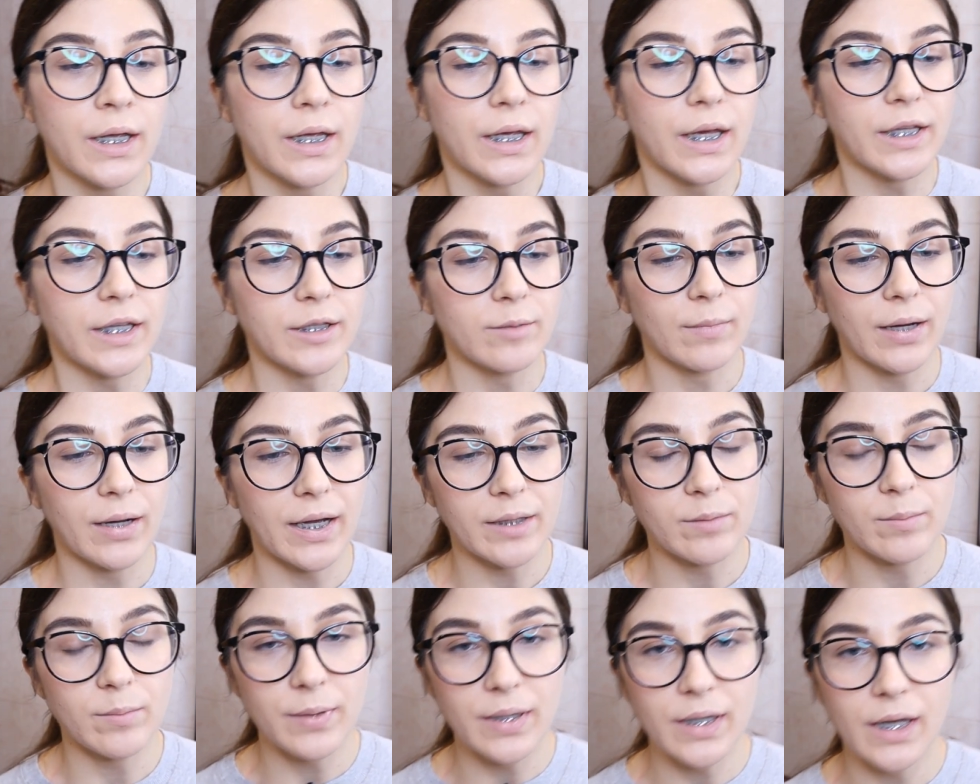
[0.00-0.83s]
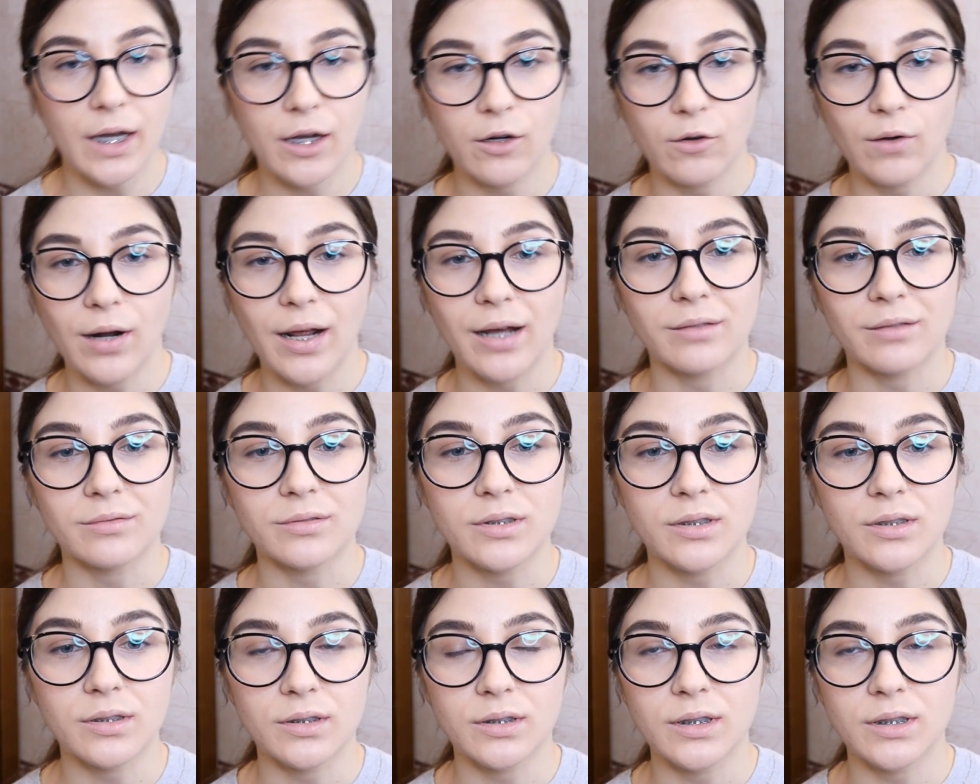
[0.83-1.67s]
it might be
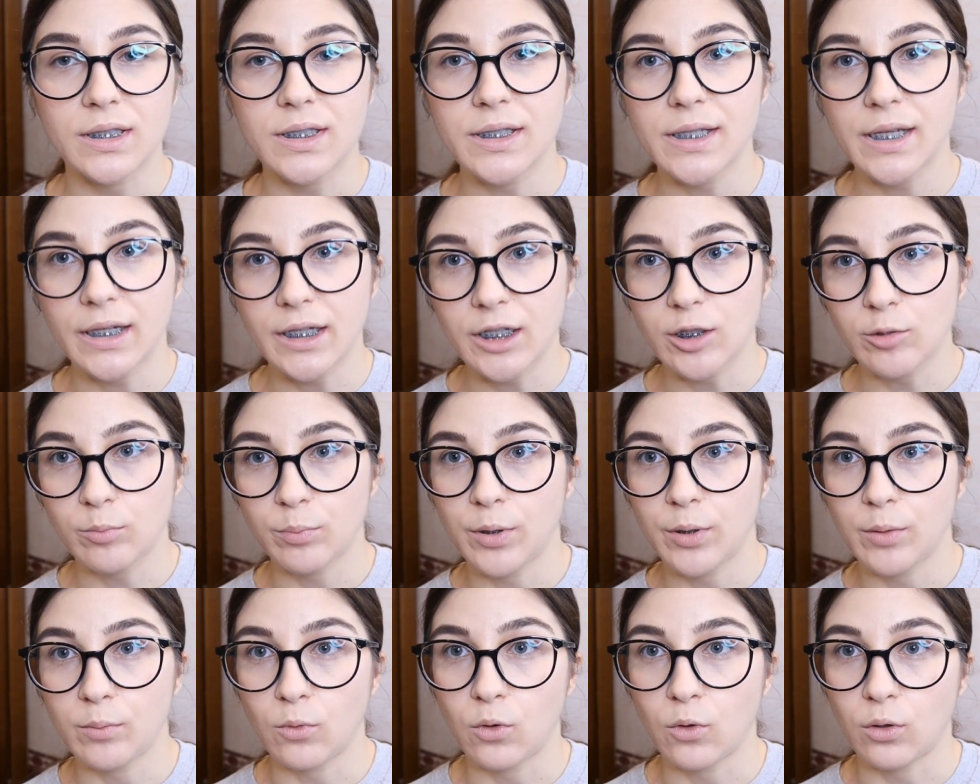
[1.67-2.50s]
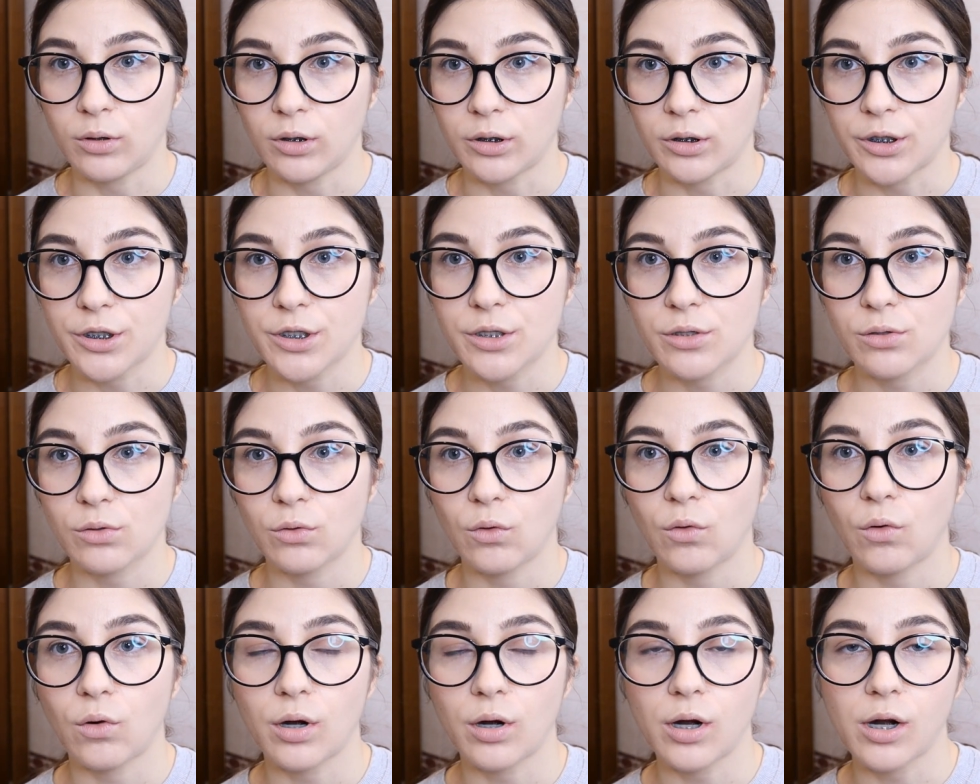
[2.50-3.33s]
around the second premolars
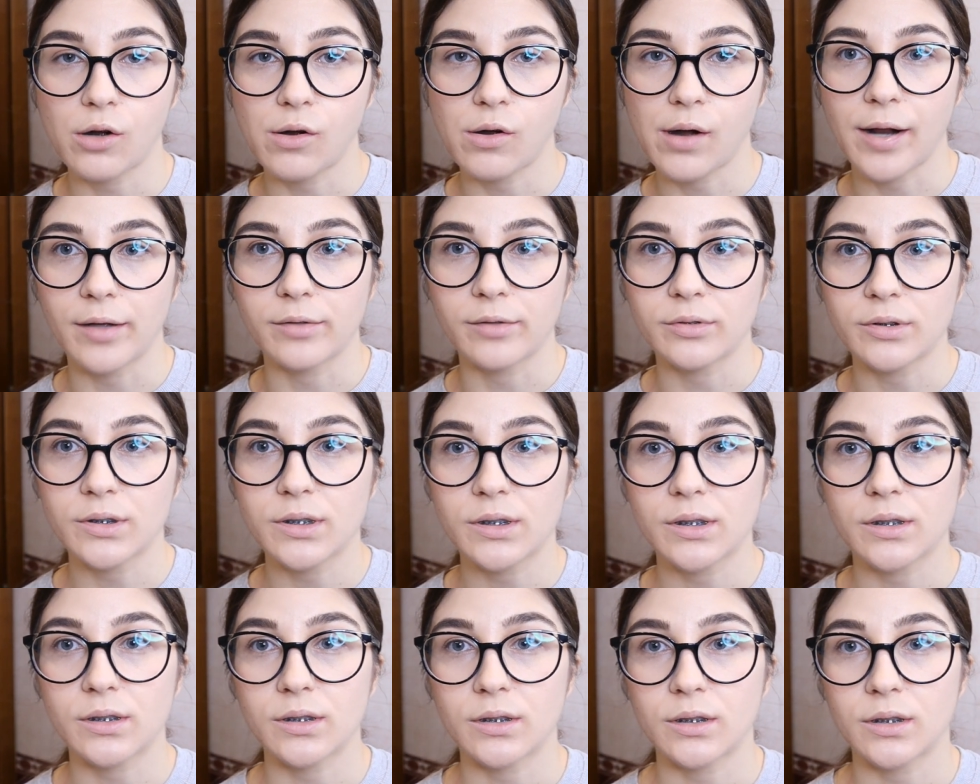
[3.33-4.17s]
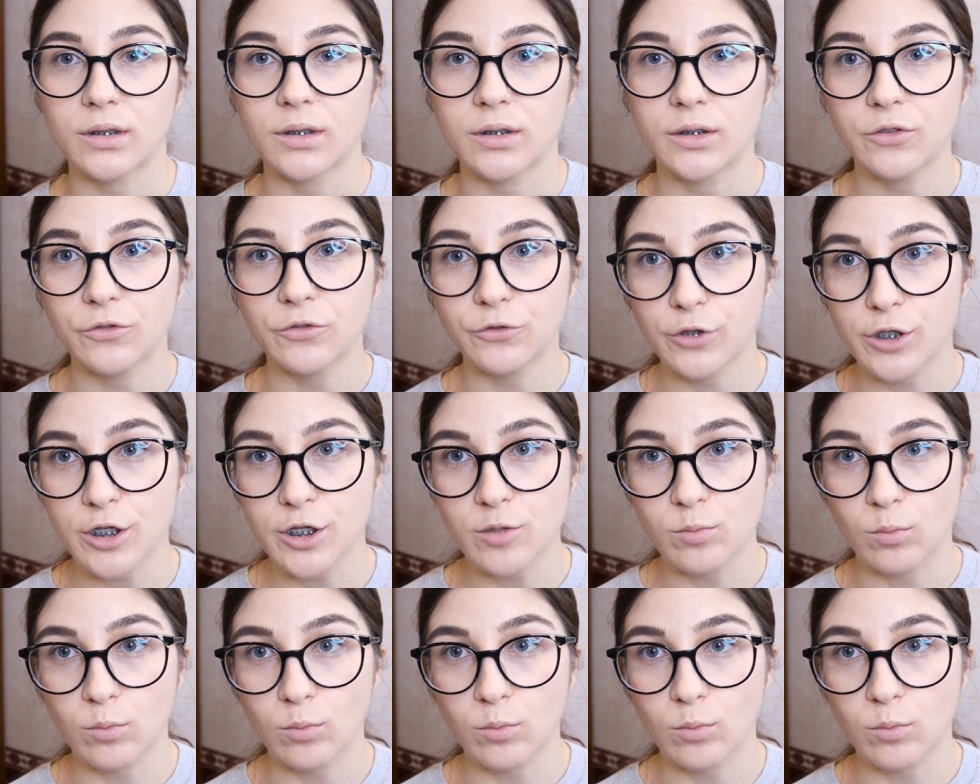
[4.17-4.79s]
or around the first